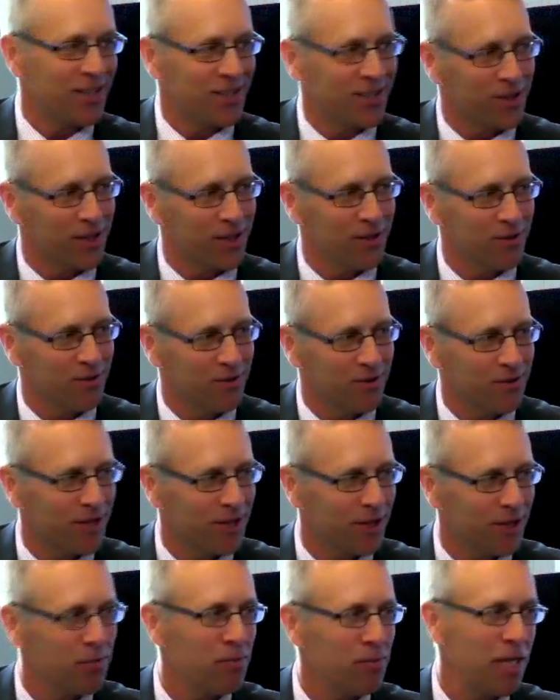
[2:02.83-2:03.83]
just sort of,
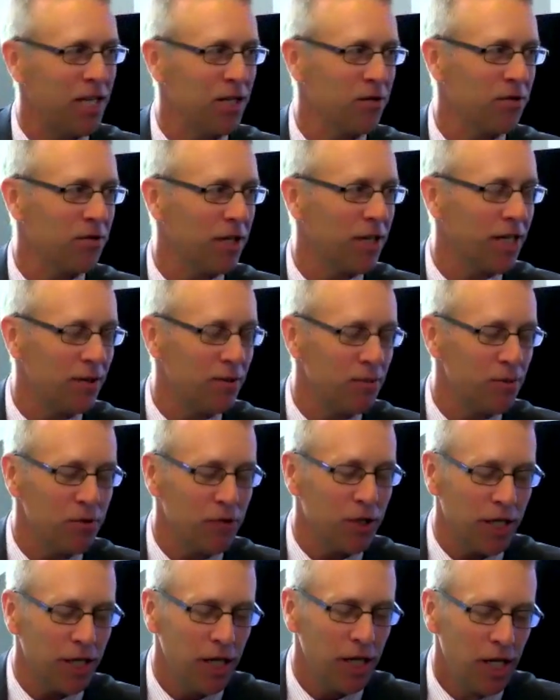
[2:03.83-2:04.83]
pay your fine and move
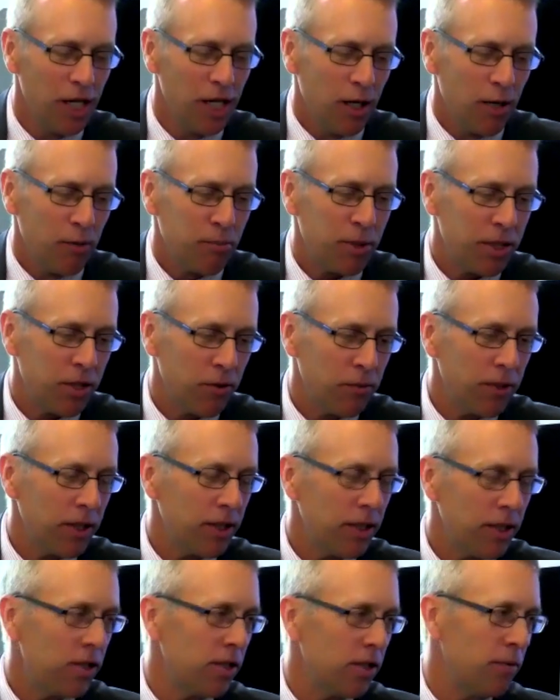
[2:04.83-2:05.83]
on. But the real
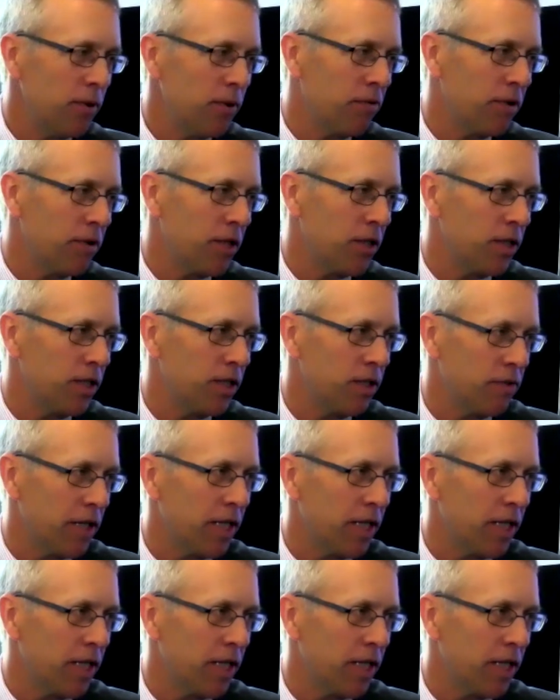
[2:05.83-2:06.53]
issue with Freshie is